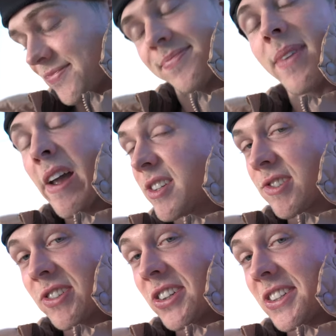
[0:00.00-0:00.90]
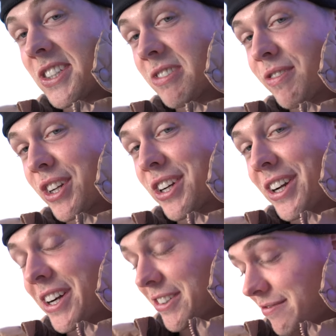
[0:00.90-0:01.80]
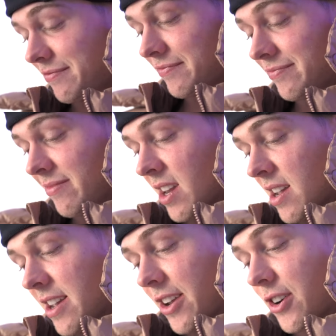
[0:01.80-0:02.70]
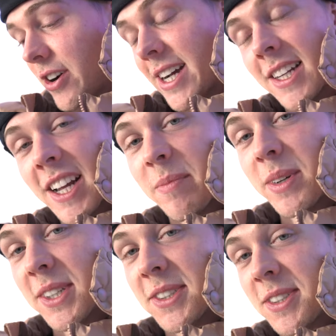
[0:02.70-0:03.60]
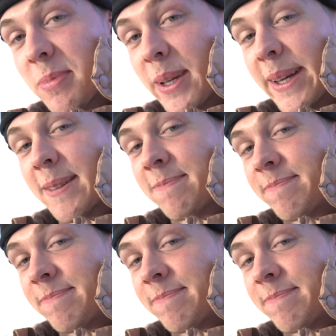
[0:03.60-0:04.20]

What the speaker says: Might just really just figure it out. You know, I got a lot of bills to pay.